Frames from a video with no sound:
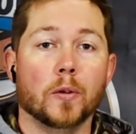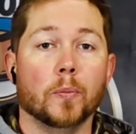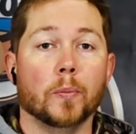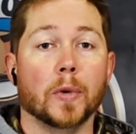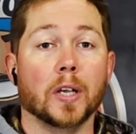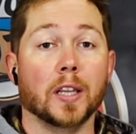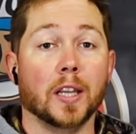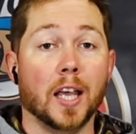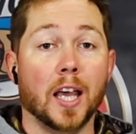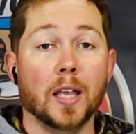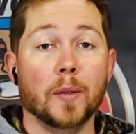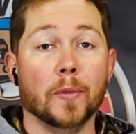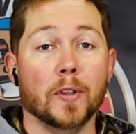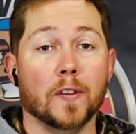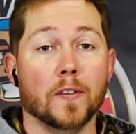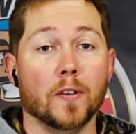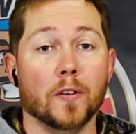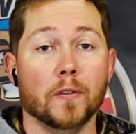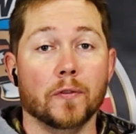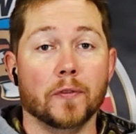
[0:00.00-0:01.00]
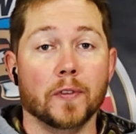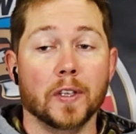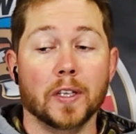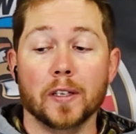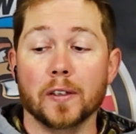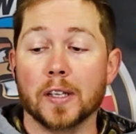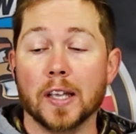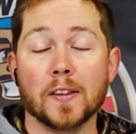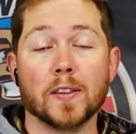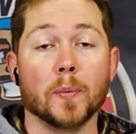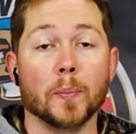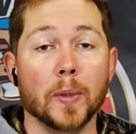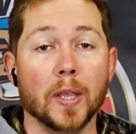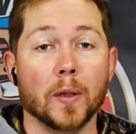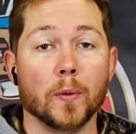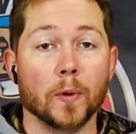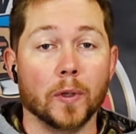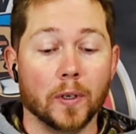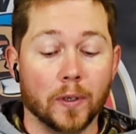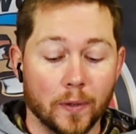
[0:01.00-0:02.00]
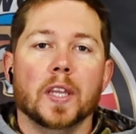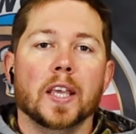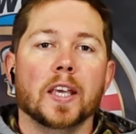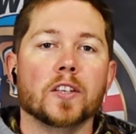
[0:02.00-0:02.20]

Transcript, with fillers: my alignments don't fit. That's a big one.